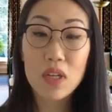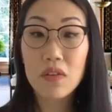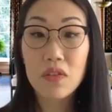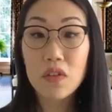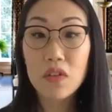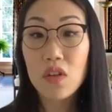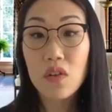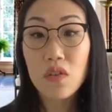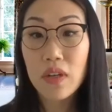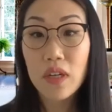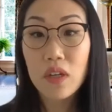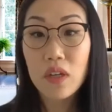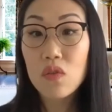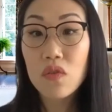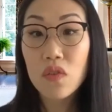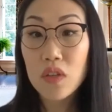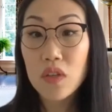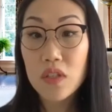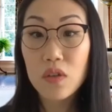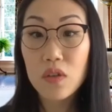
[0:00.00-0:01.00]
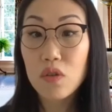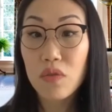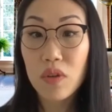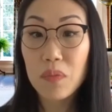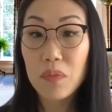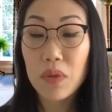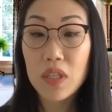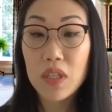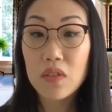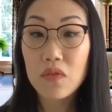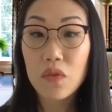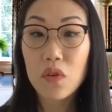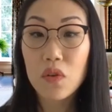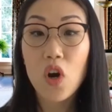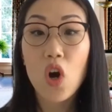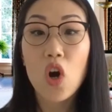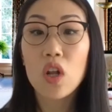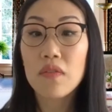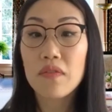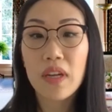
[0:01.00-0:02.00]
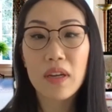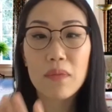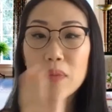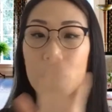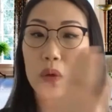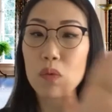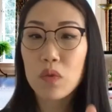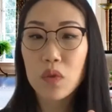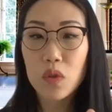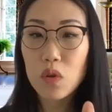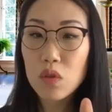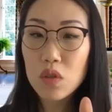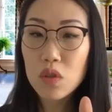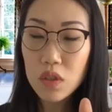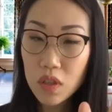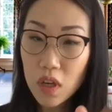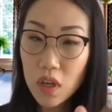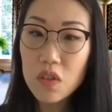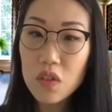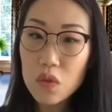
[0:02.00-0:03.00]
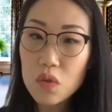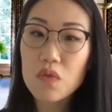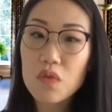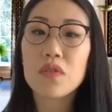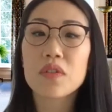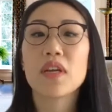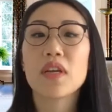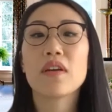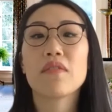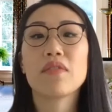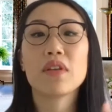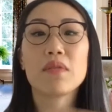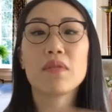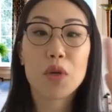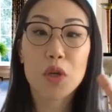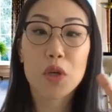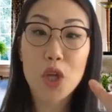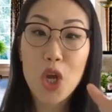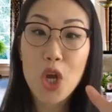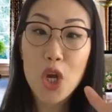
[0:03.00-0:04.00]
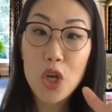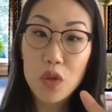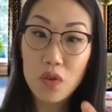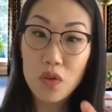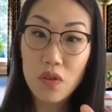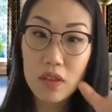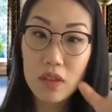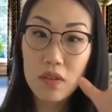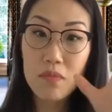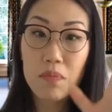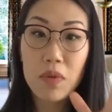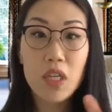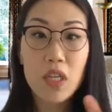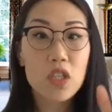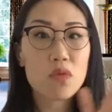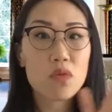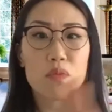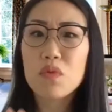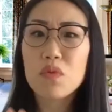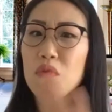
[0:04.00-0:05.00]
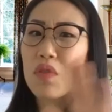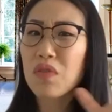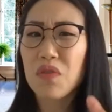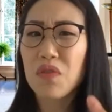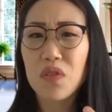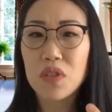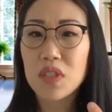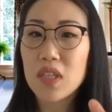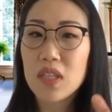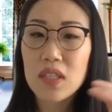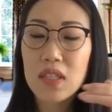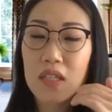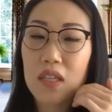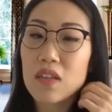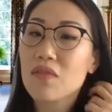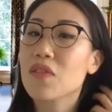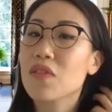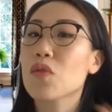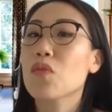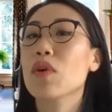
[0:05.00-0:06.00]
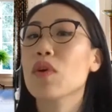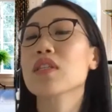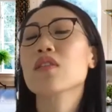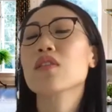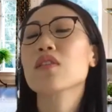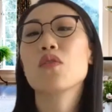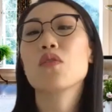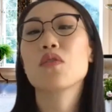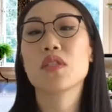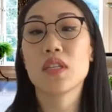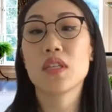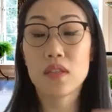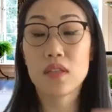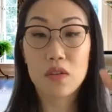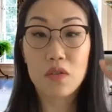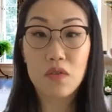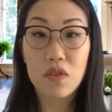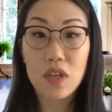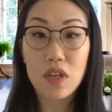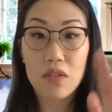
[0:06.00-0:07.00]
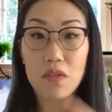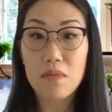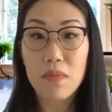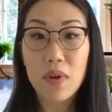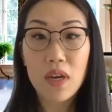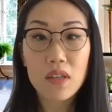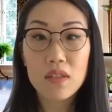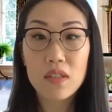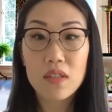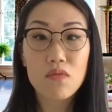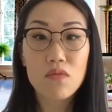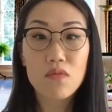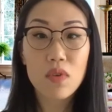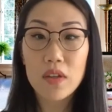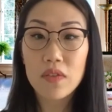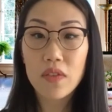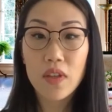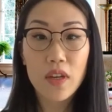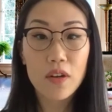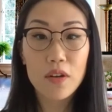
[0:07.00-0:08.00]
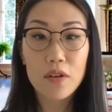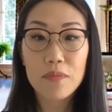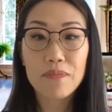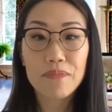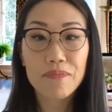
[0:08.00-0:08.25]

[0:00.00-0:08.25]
Vancouver is a great place for all that. I mean, not scuba diving, but you got the beach, beautiful sunset of the West Coast, and then you got the mountain right there.